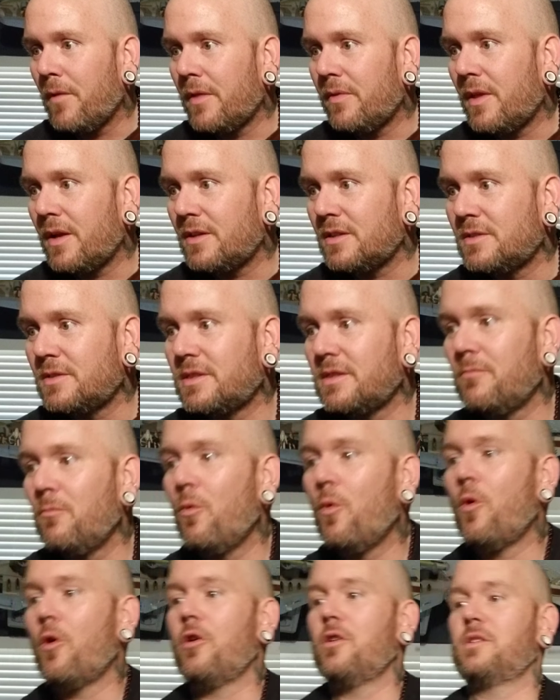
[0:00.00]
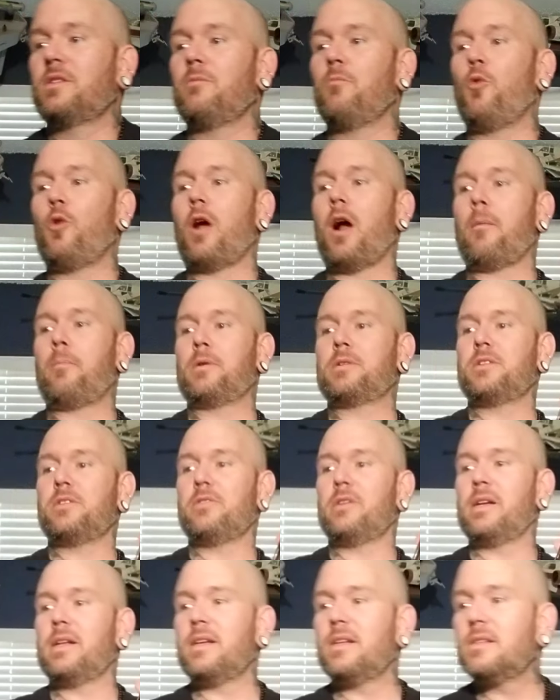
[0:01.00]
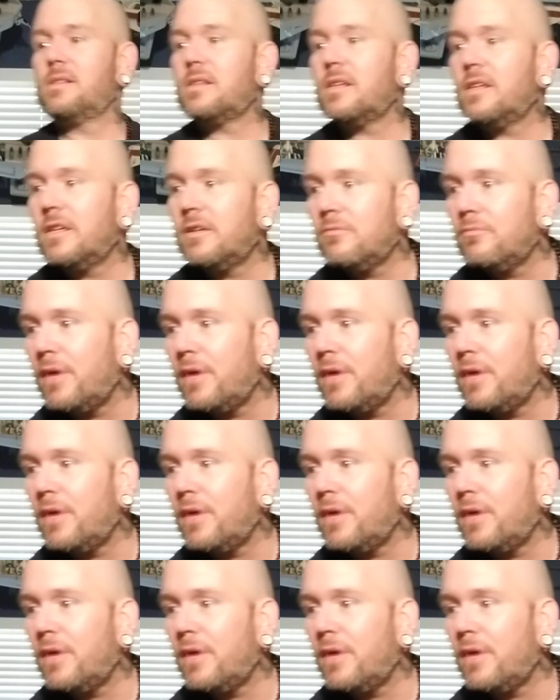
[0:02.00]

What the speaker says: there's some more opportunities in